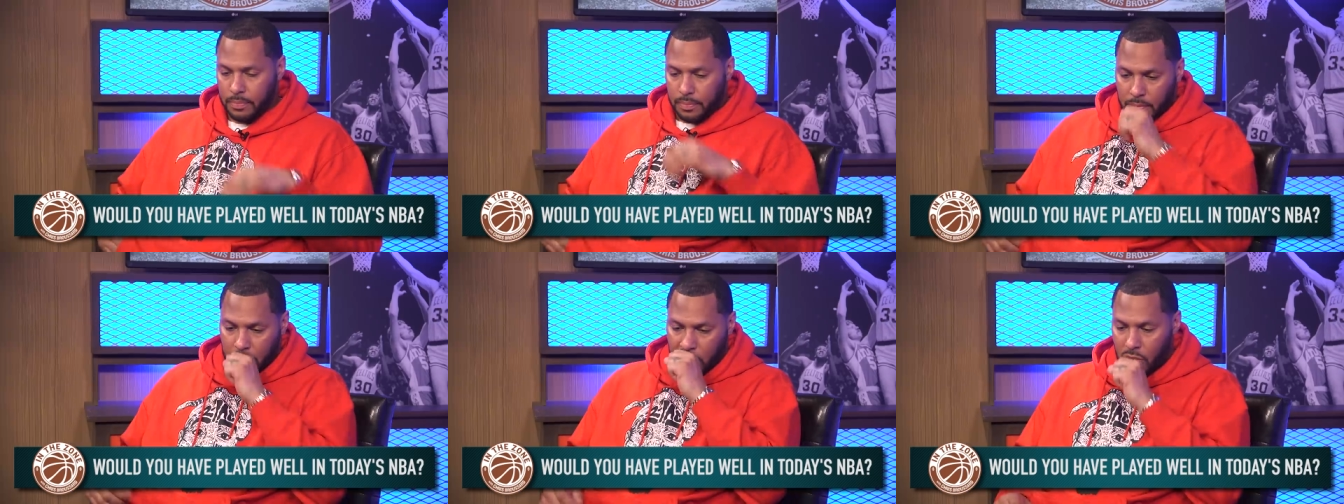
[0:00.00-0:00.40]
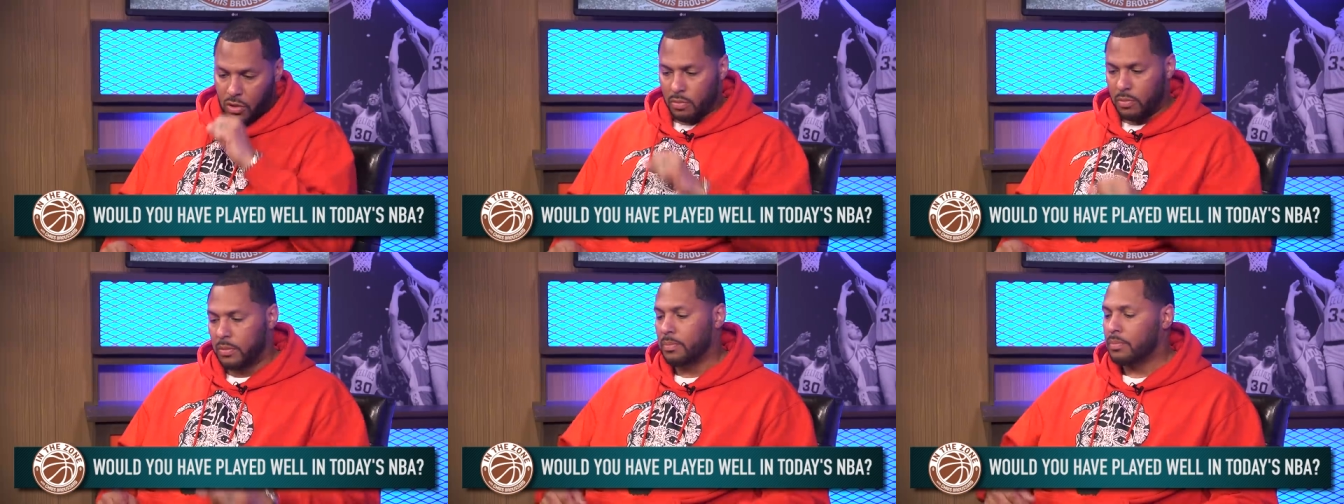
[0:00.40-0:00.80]

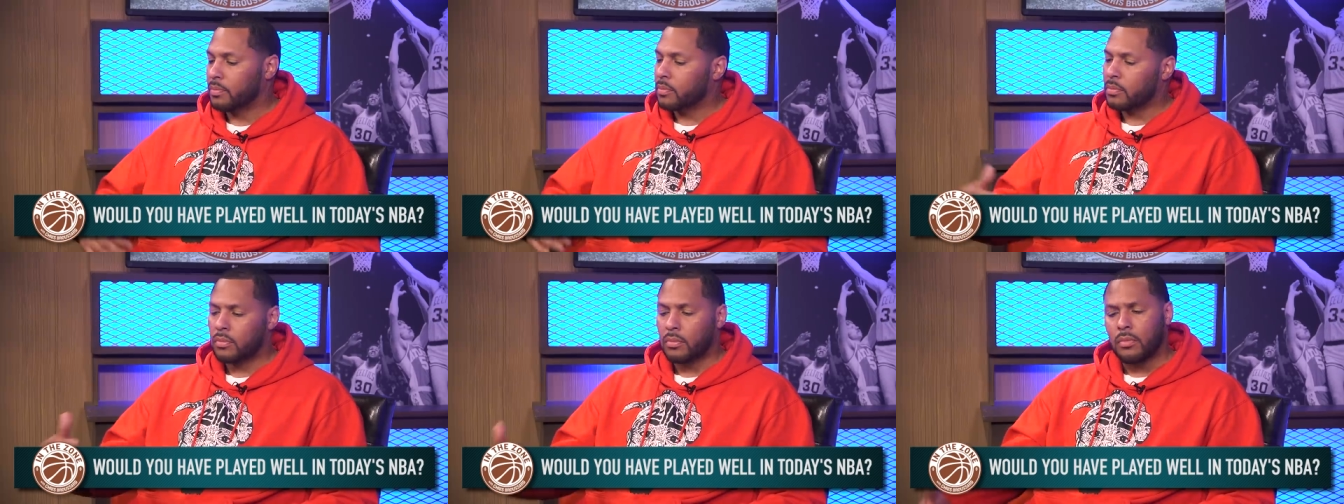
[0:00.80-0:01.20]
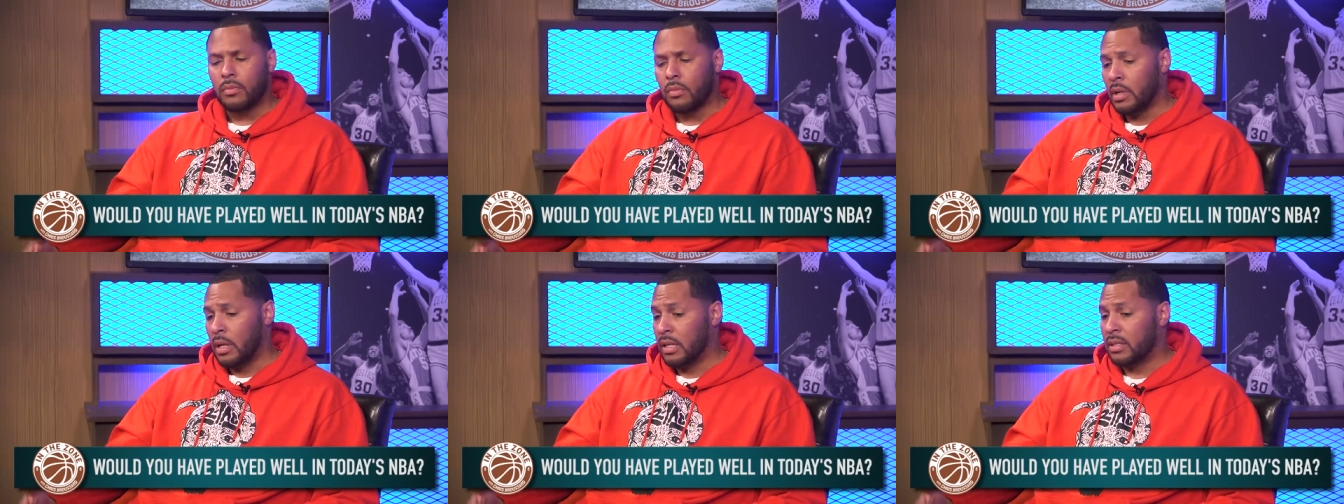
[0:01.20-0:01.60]
excuse me,
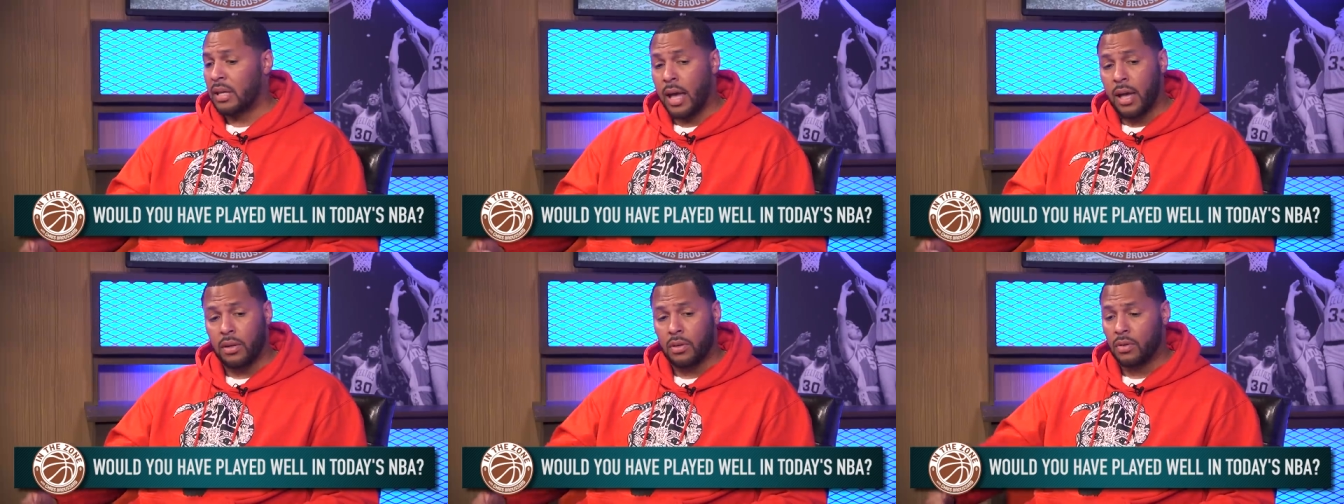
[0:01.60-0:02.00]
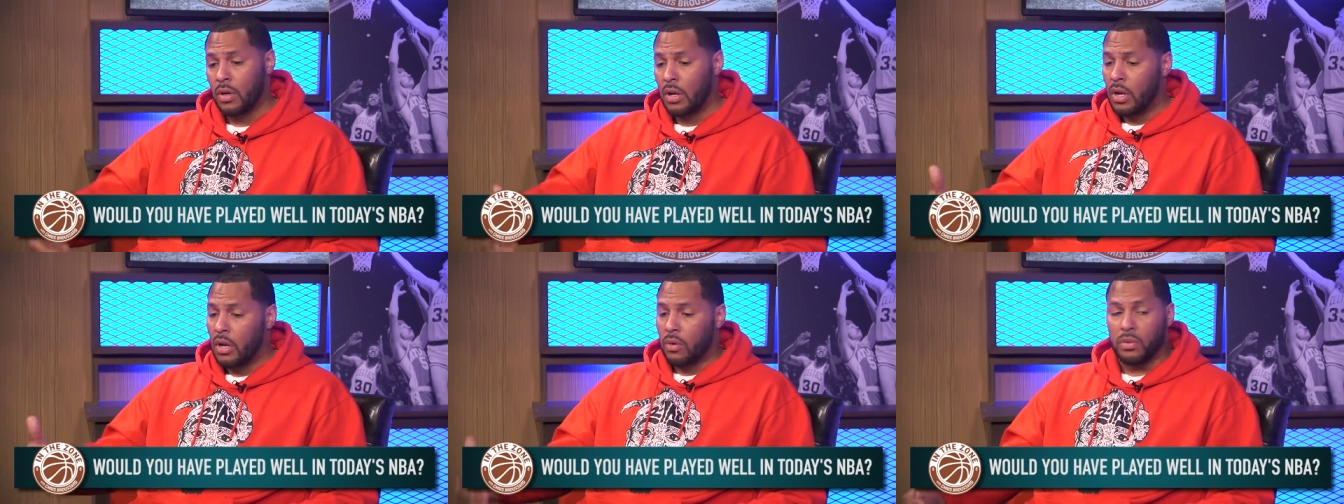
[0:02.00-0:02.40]
his handle
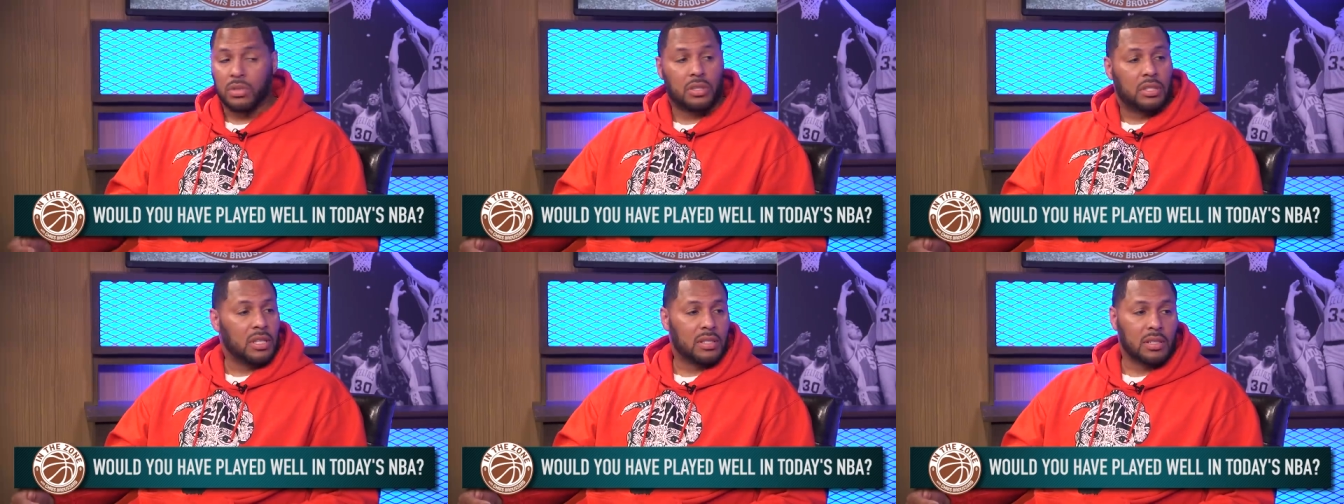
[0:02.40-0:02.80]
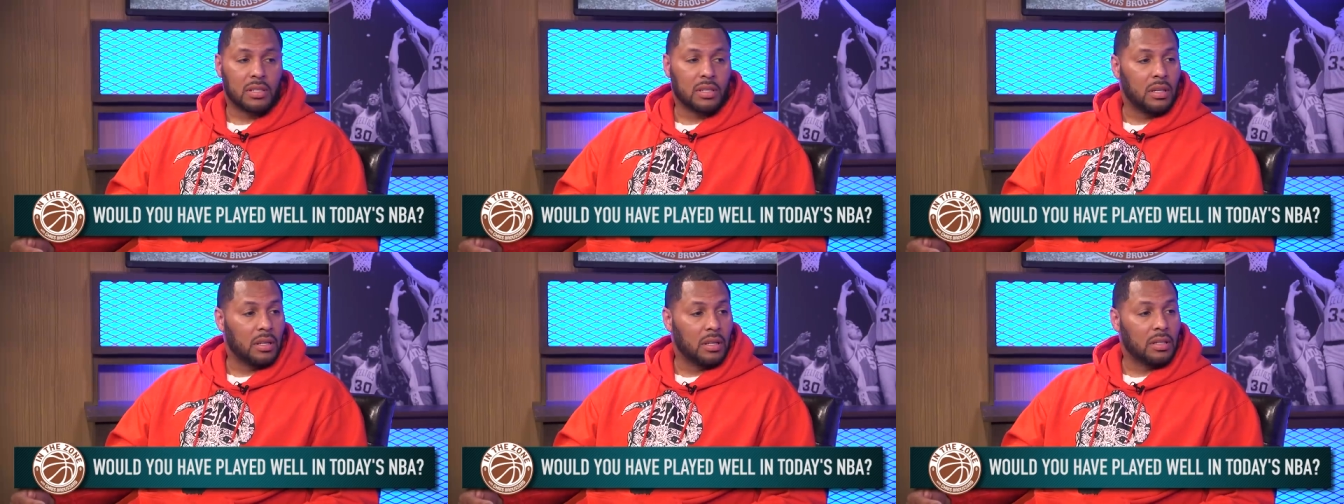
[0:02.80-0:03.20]
was just
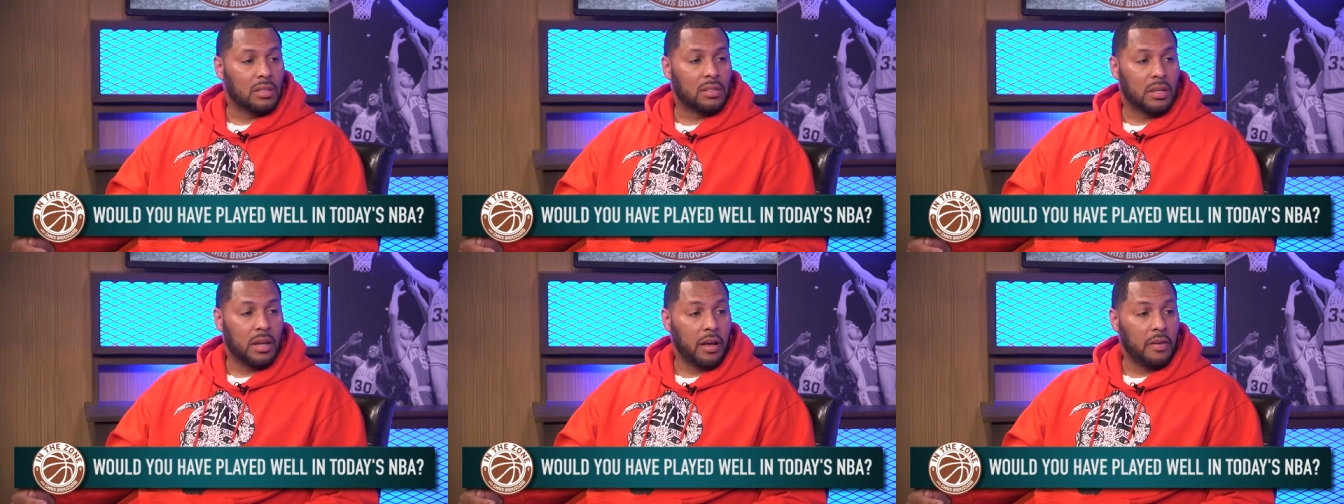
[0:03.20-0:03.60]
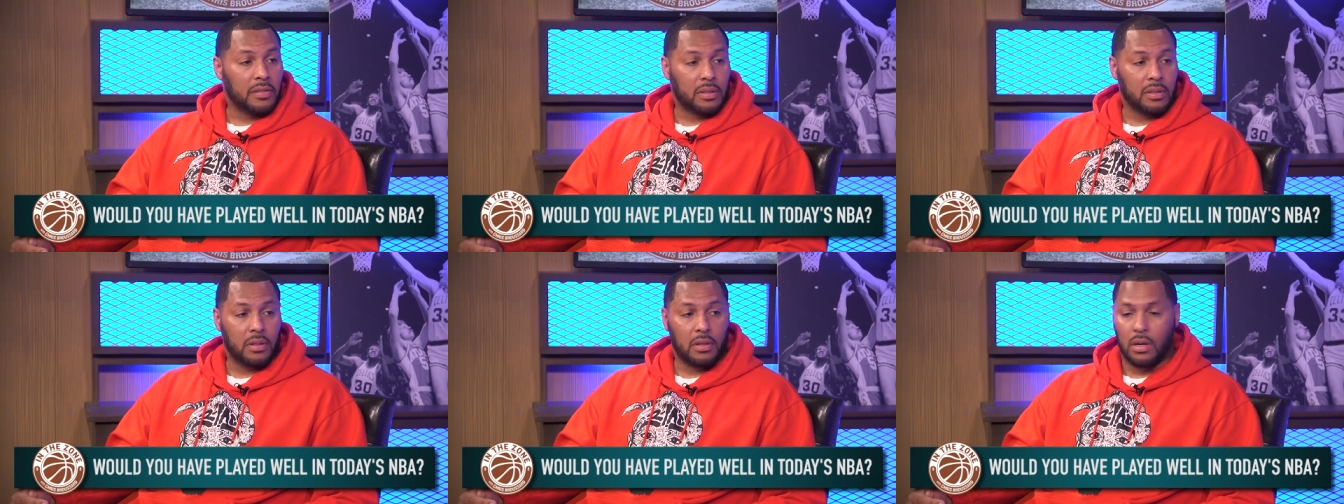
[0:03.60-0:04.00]
as good as
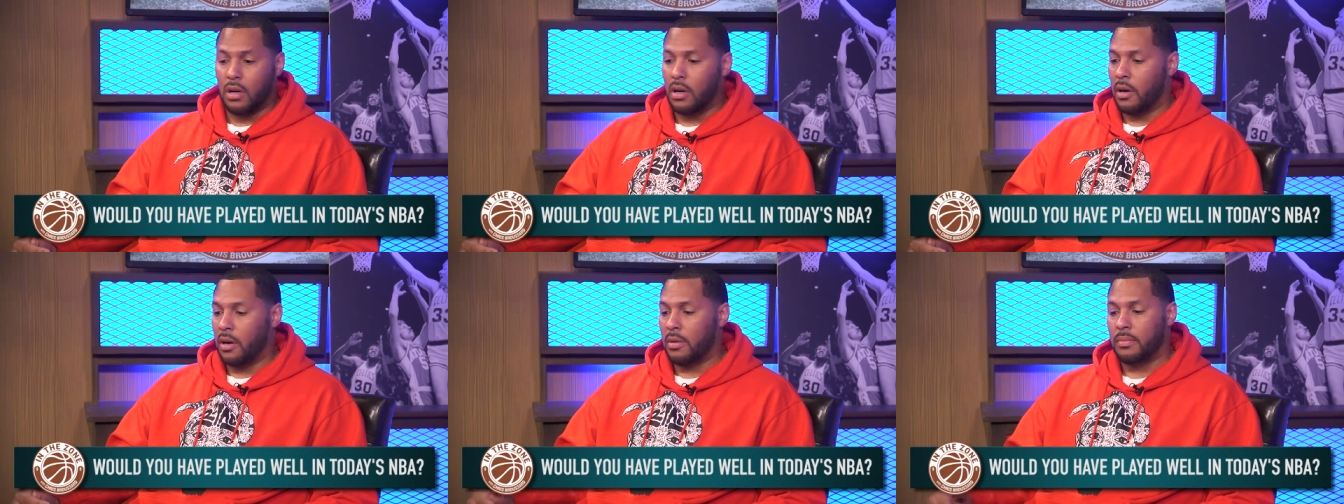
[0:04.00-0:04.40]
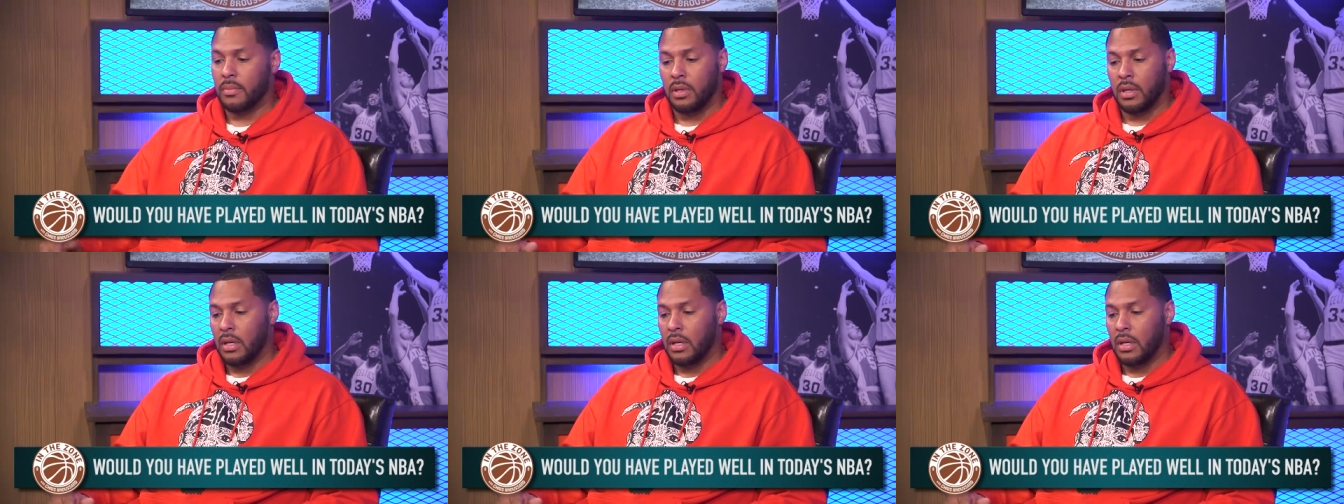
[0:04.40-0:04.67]
Steph's. Uh,